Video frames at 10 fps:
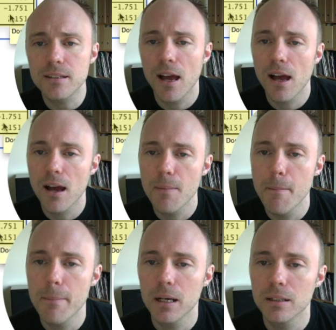And
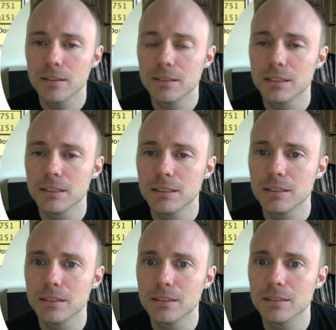
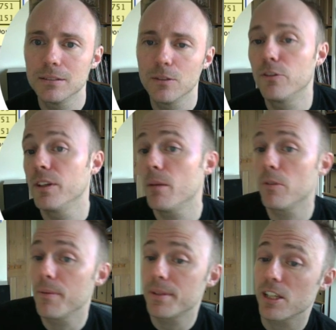
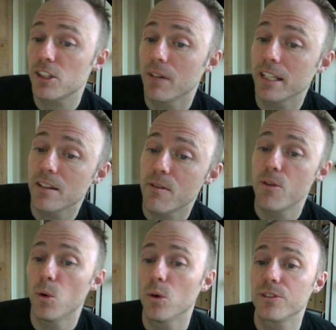for a number of
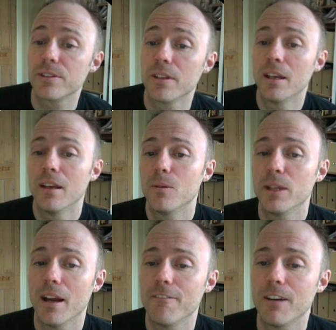obsession-related
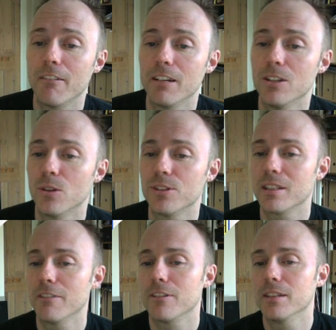thoughts, we get a
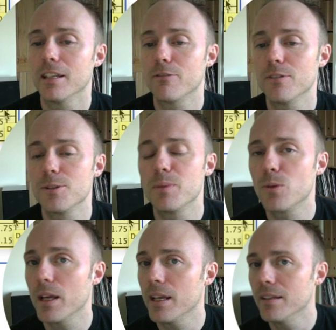very non-significant
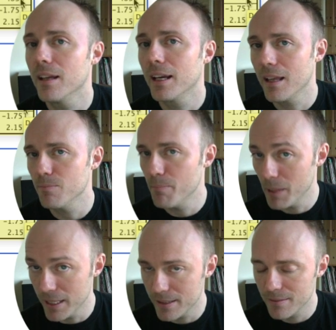difference between,
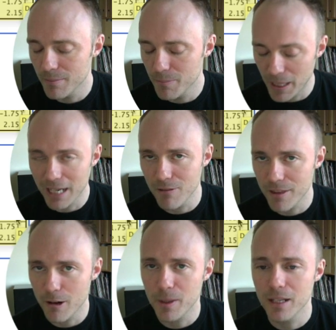again,
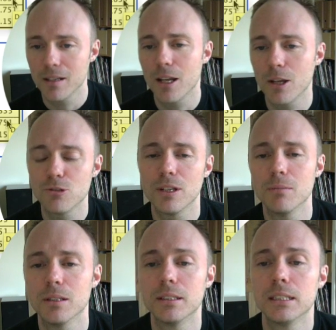behaviour therapy and
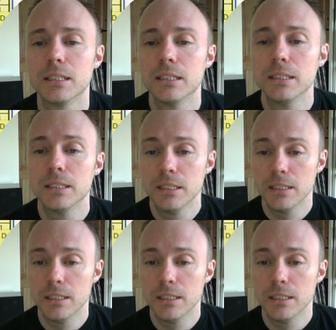no treatment.